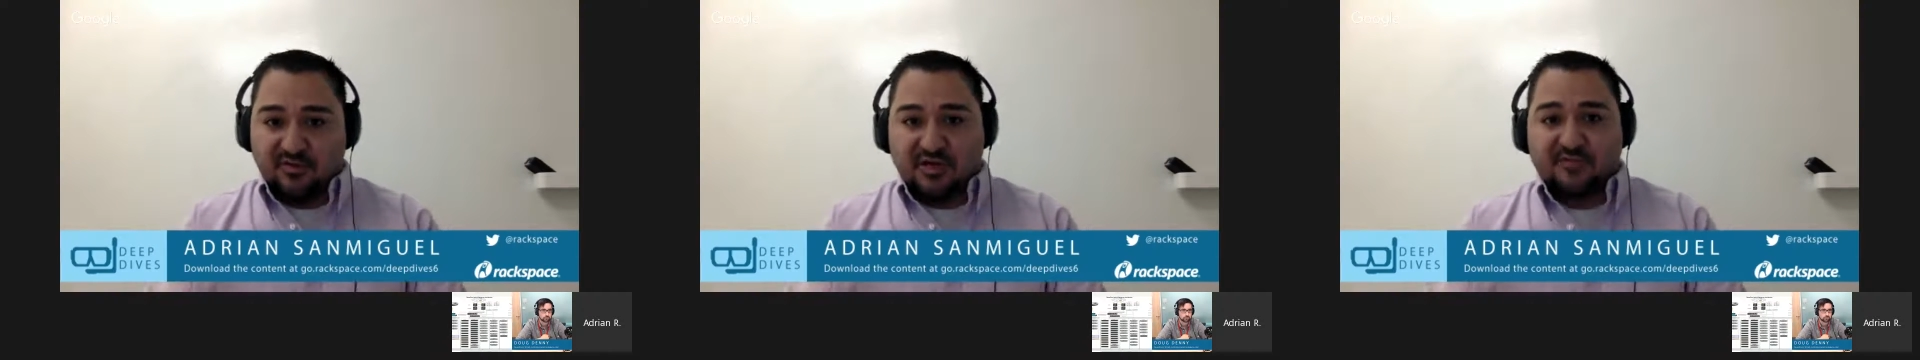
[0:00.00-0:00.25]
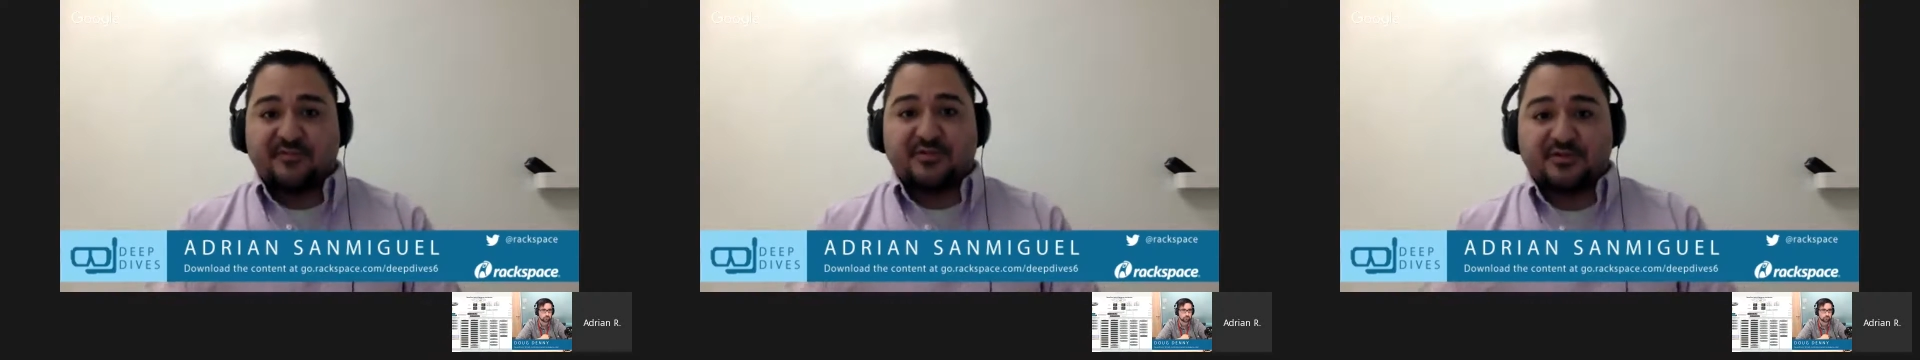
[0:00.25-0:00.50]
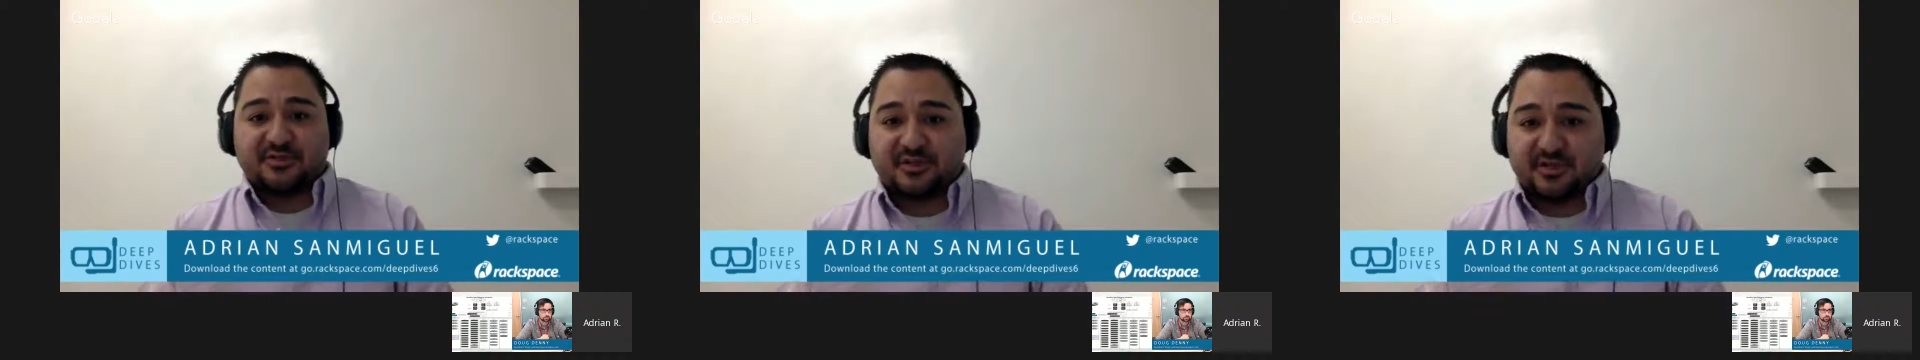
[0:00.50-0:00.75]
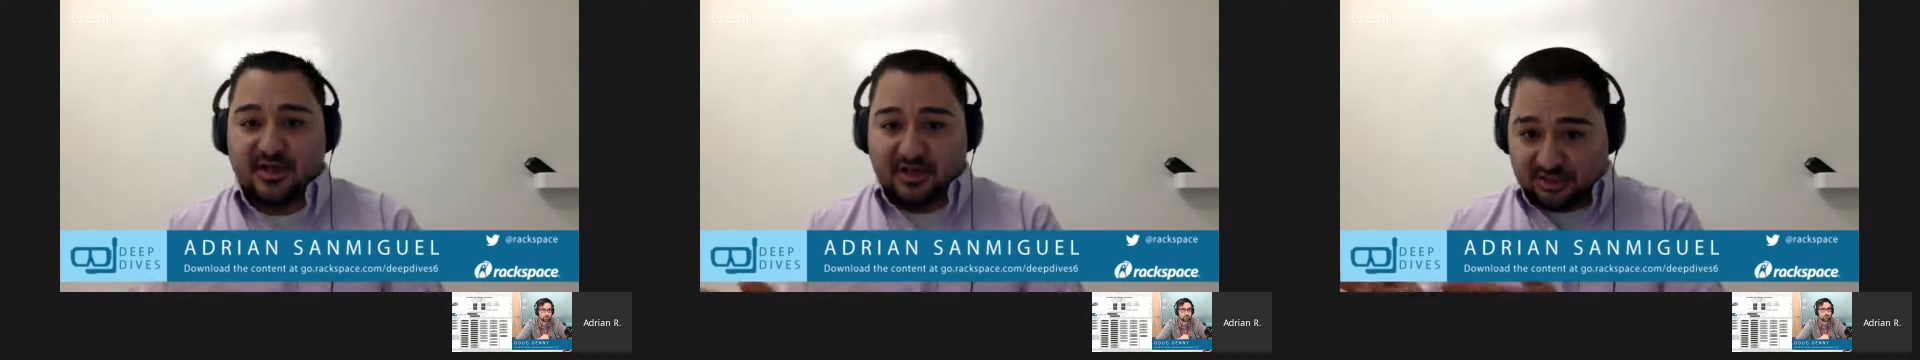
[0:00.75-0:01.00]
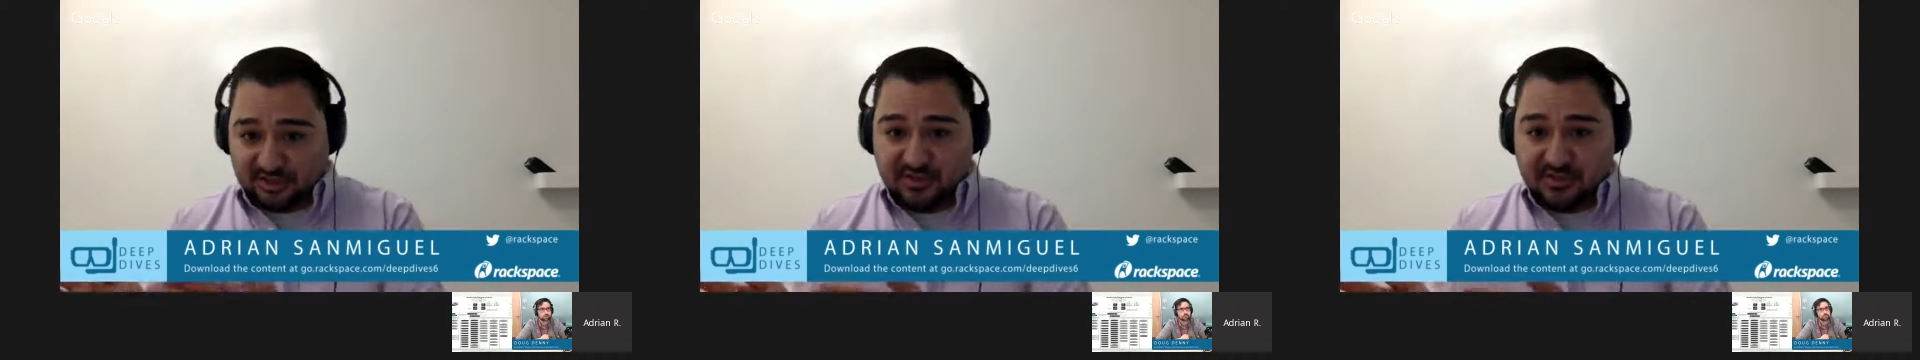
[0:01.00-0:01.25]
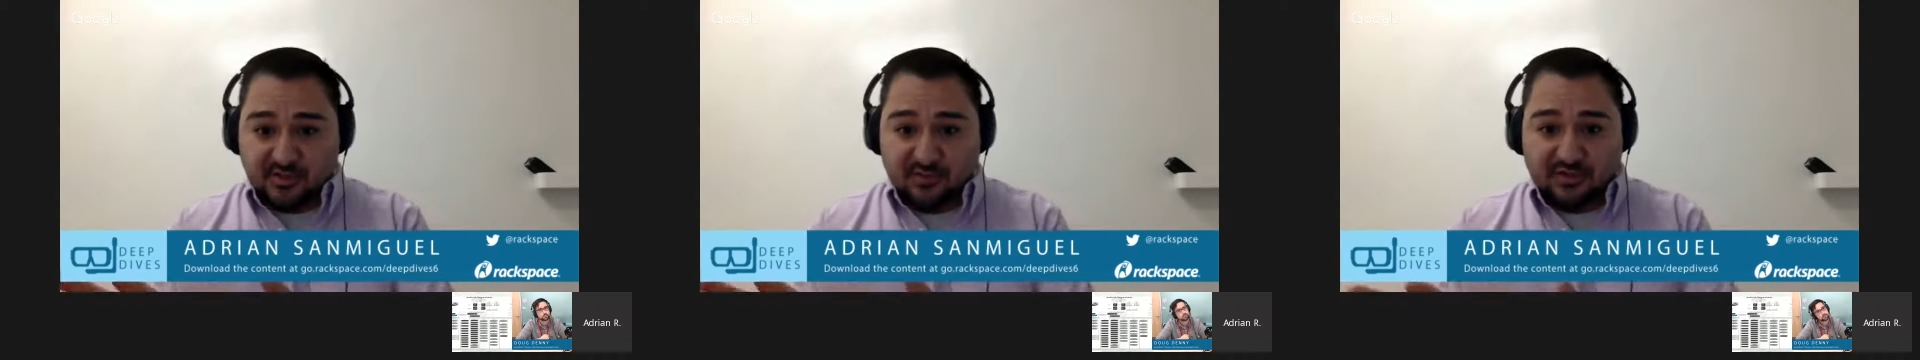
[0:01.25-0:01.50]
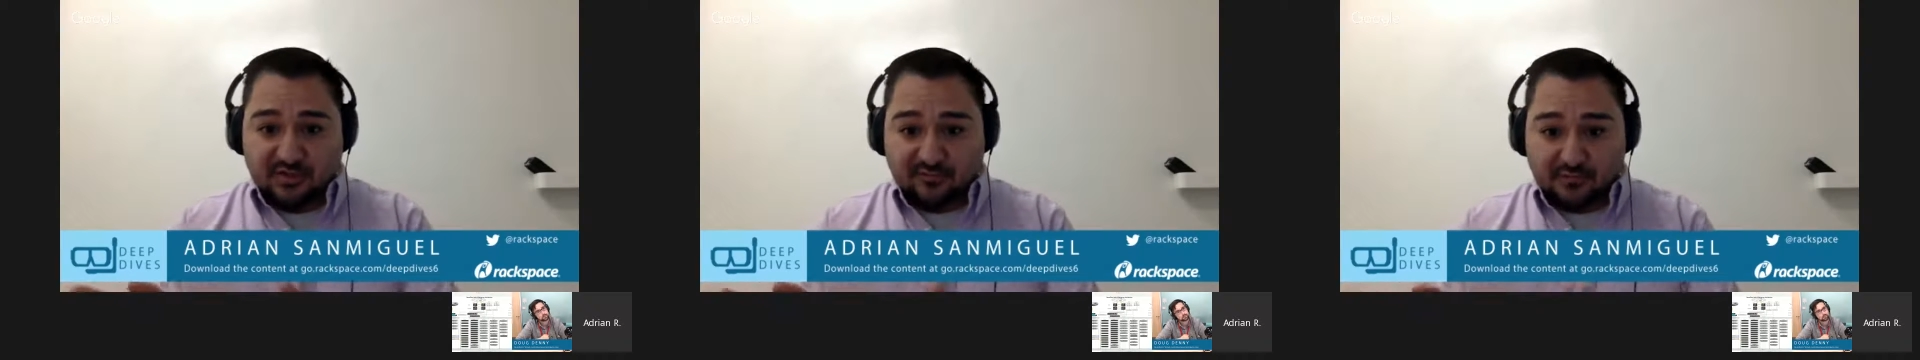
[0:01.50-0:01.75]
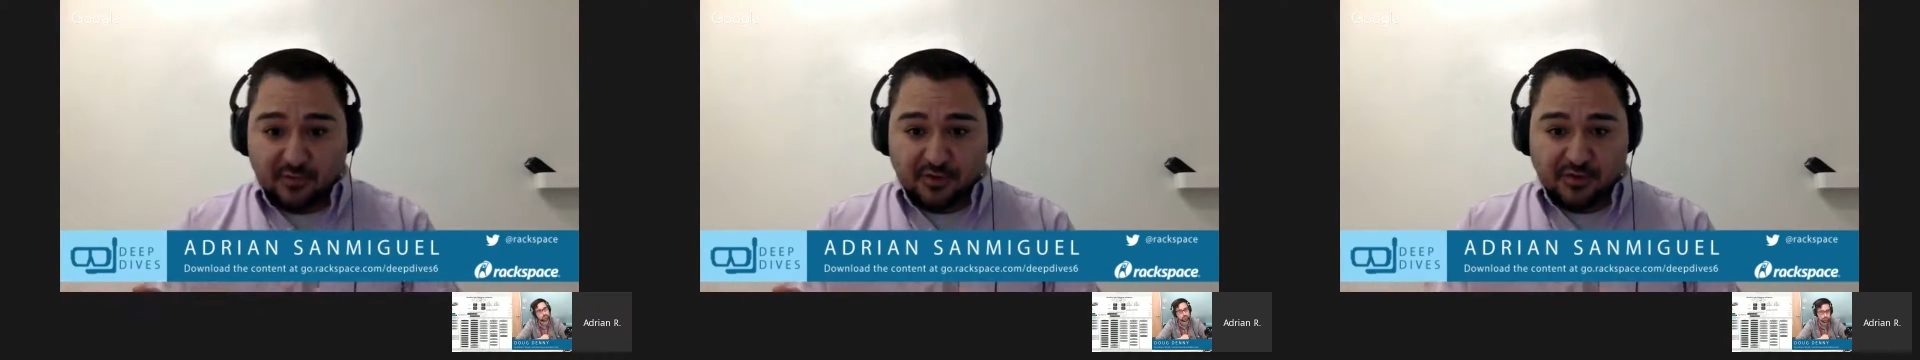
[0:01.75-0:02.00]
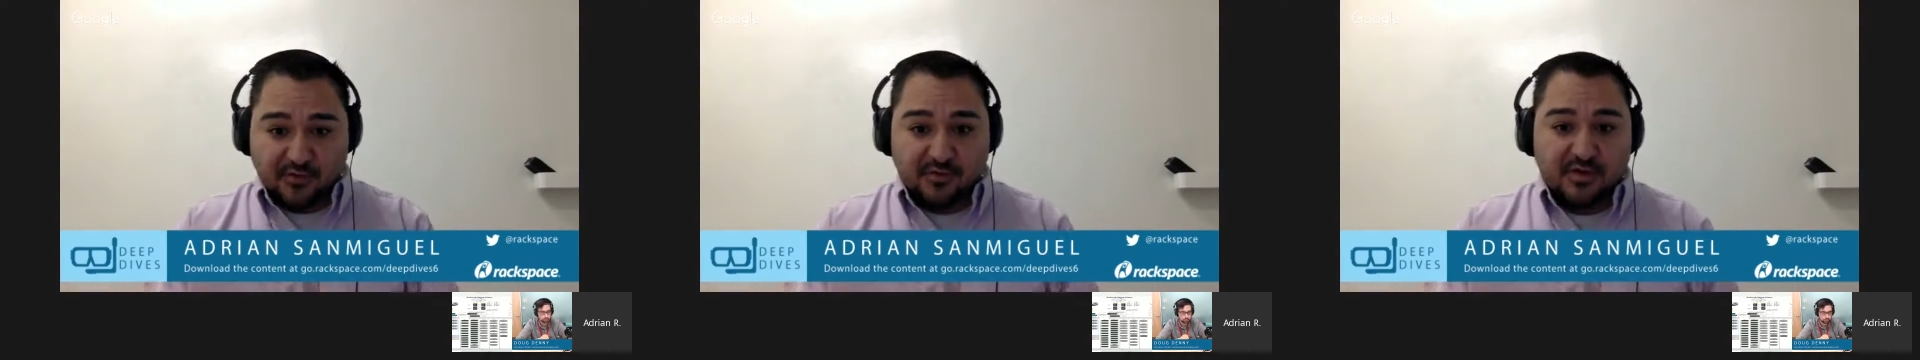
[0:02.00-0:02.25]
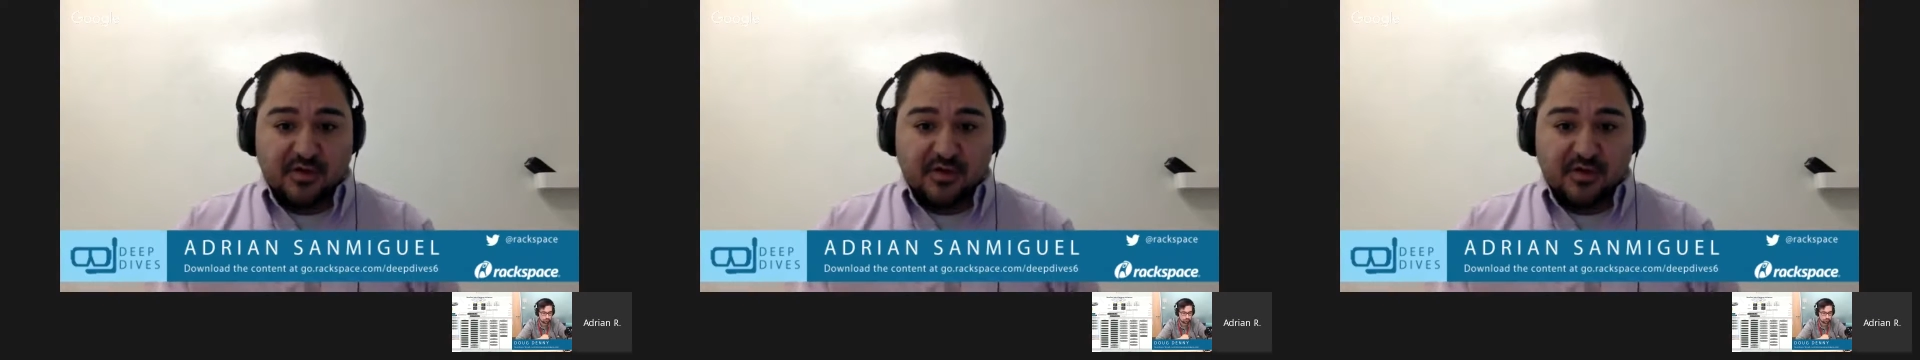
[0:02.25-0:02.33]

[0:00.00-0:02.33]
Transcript: job function can actually do things for you.